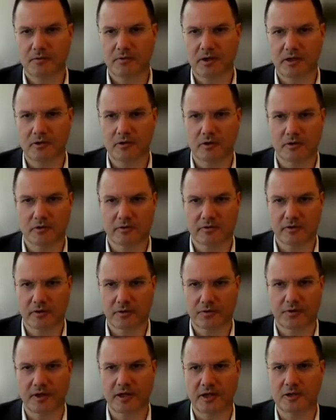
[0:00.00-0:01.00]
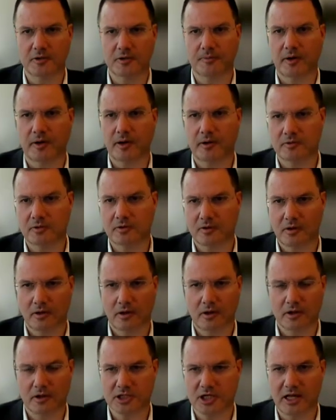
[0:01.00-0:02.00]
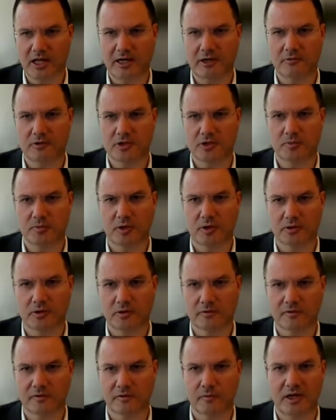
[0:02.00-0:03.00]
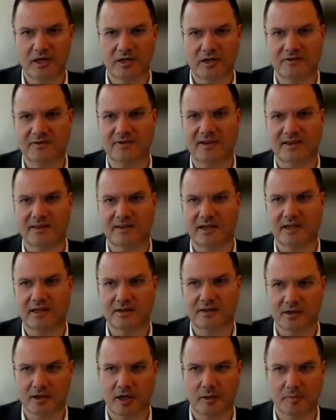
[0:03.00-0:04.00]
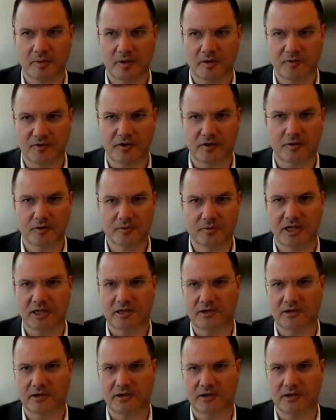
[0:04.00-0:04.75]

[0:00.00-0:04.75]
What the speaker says: when you also think about the large language models, where is that data coming from?